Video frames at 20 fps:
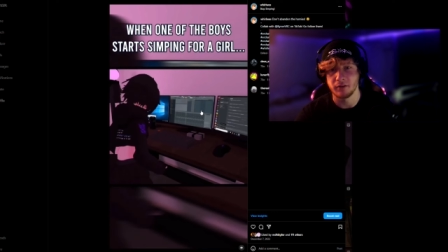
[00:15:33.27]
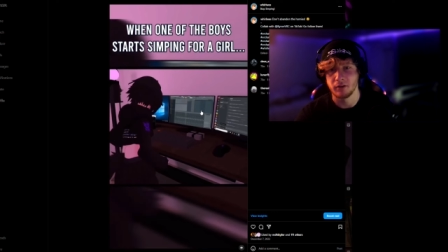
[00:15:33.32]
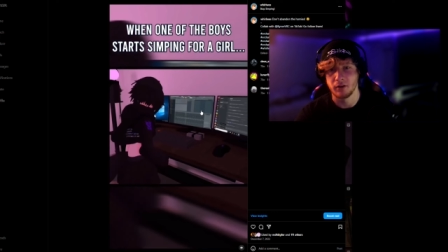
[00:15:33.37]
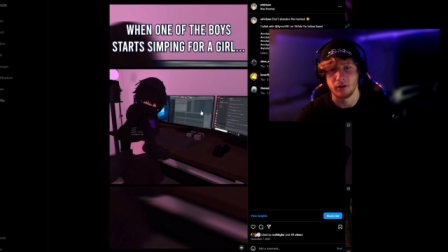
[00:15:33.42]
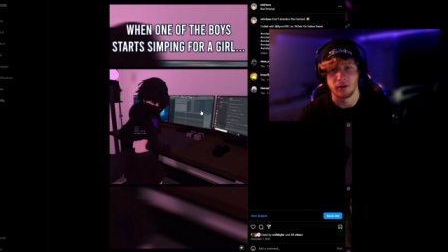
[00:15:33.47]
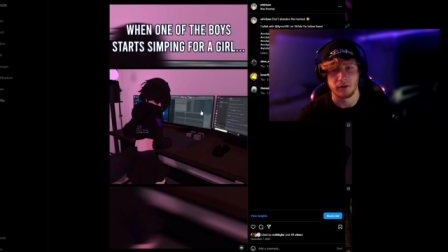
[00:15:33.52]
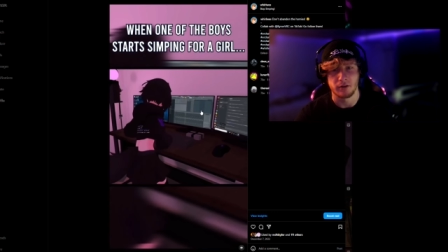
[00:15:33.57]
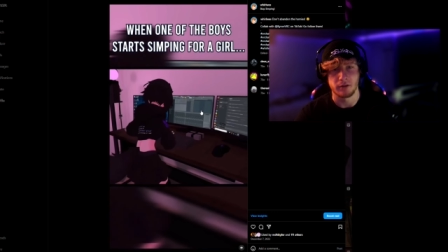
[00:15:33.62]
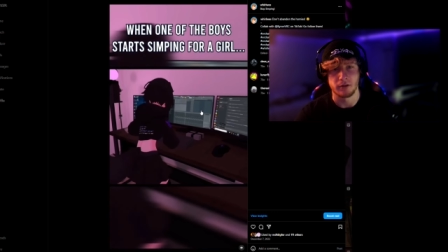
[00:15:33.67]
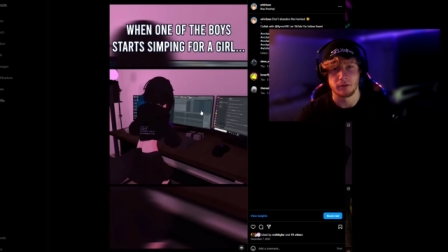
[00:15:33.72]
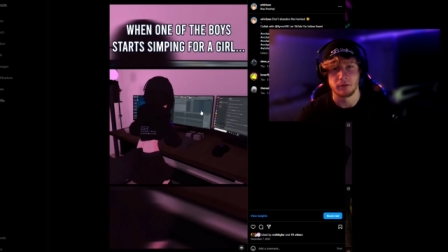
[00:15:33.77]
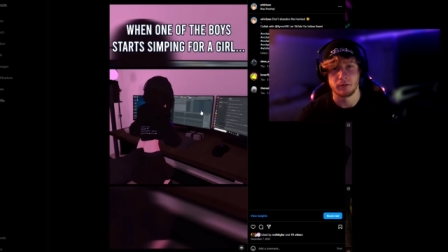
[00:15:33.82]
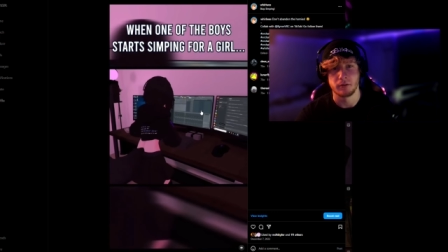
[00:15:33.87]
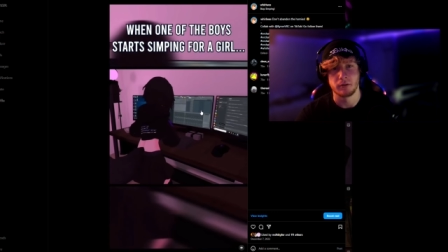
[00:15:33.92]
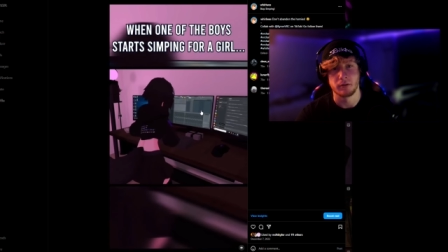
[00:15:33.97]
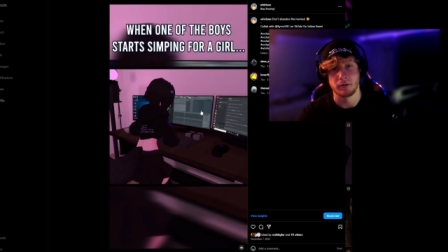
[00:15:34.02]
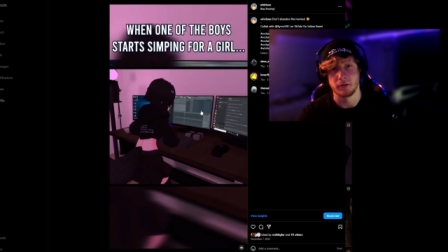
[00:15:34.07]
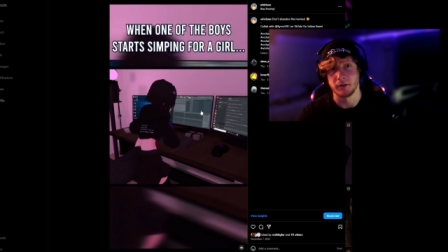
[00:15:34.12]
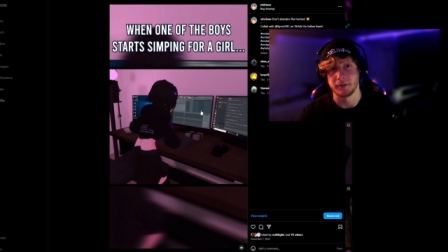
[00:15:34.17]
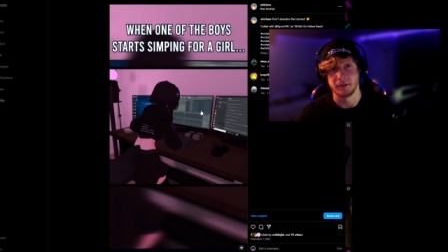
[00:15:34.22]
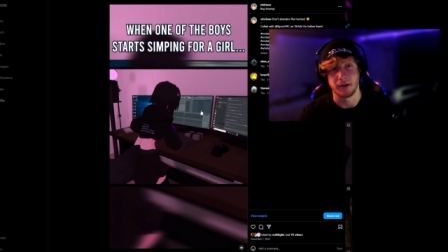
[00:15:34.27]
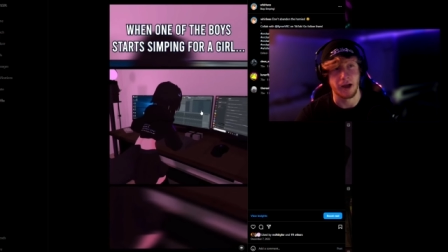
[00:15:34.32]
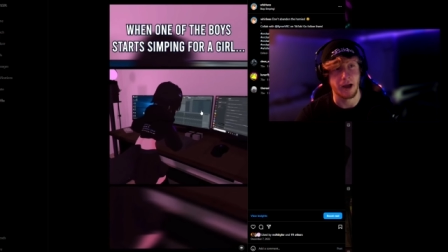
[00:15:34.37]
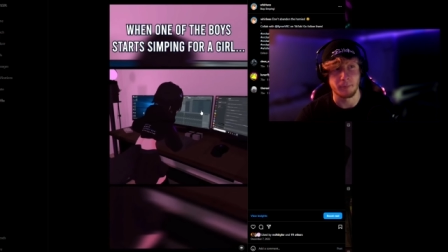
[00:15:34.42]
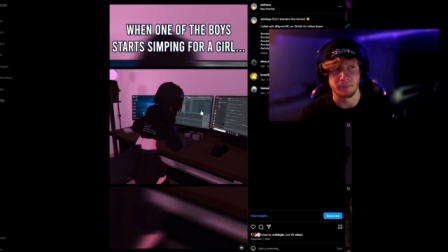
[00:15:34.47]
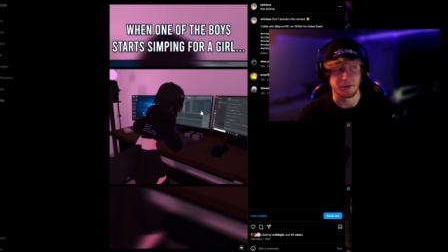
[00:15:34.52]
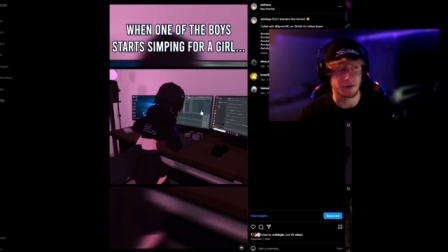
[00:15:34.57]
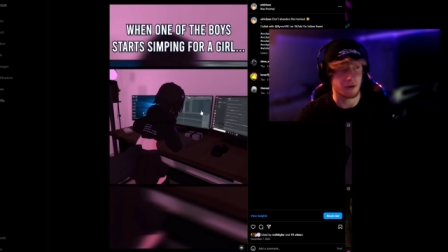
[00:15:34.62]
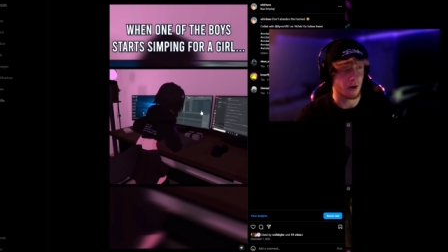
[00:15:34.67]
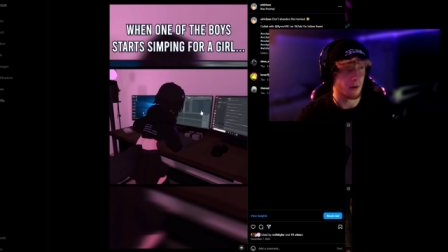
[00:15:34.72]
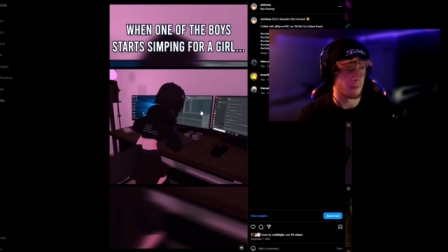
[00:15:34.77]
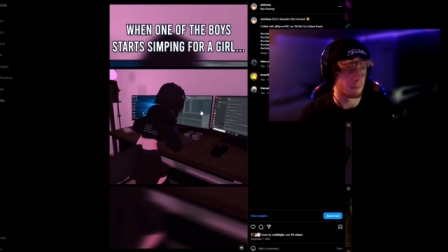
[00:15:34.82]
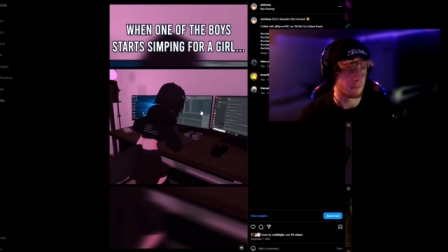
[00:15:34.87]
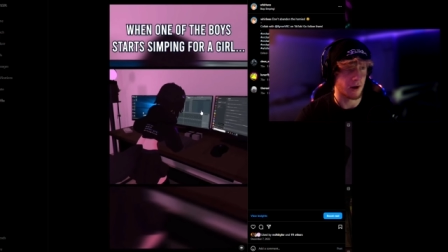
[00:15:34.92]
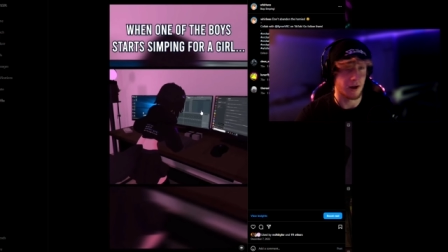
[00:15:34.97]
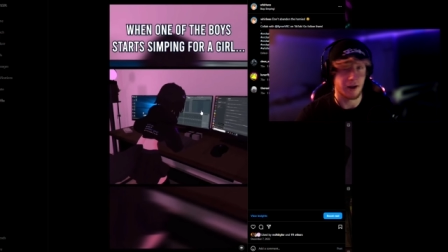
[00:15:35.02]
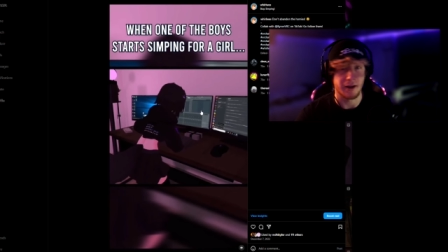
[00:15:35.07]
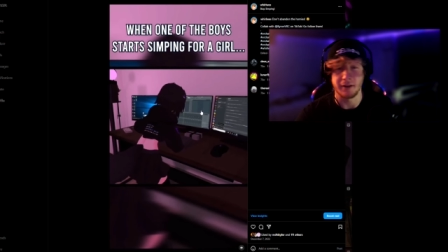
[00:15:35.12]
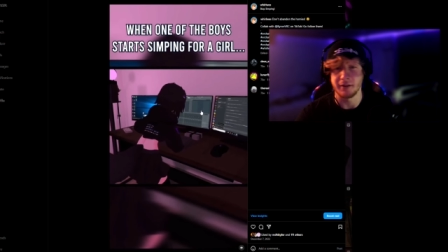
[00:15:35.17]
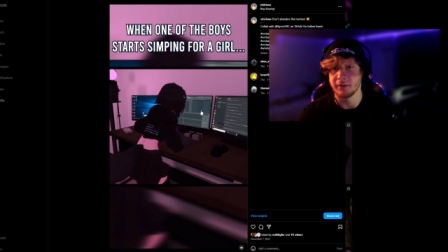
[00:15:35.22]
Has come. Time's
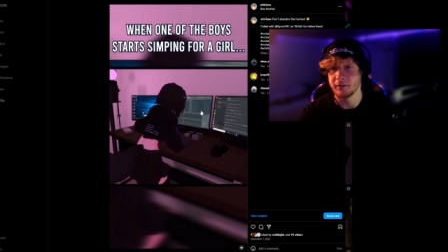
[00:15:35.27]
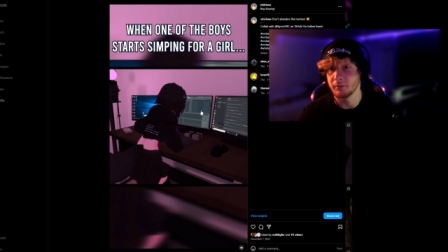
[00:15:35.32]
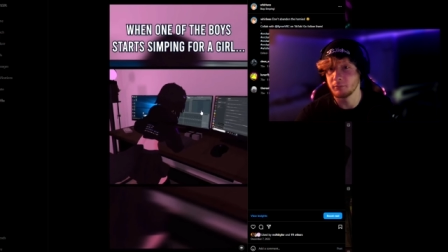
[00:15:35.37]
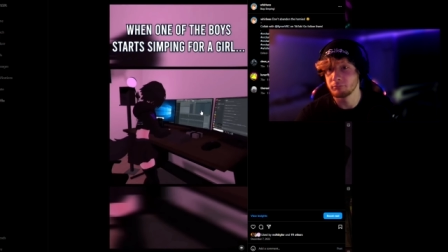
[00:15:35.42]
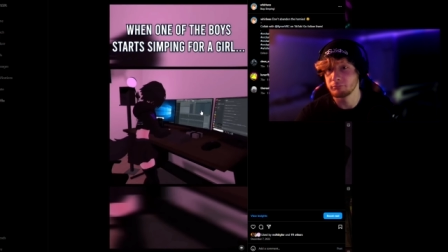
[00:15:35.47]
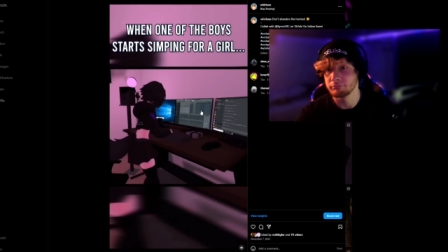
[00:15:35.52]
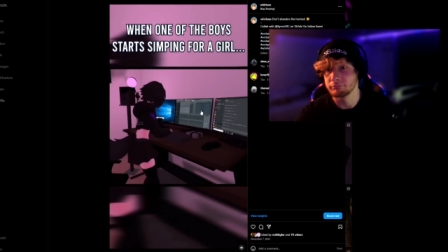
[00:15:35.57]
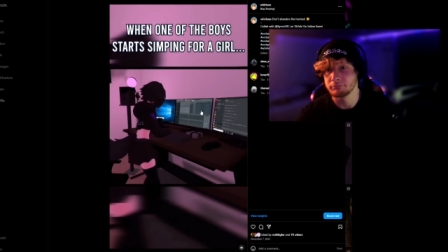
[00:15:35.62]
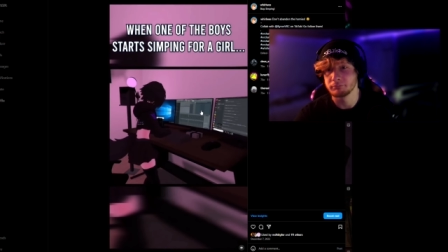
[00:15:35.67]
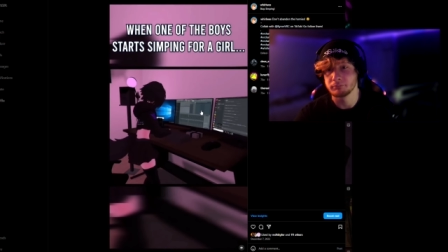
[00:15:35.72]
come, guys.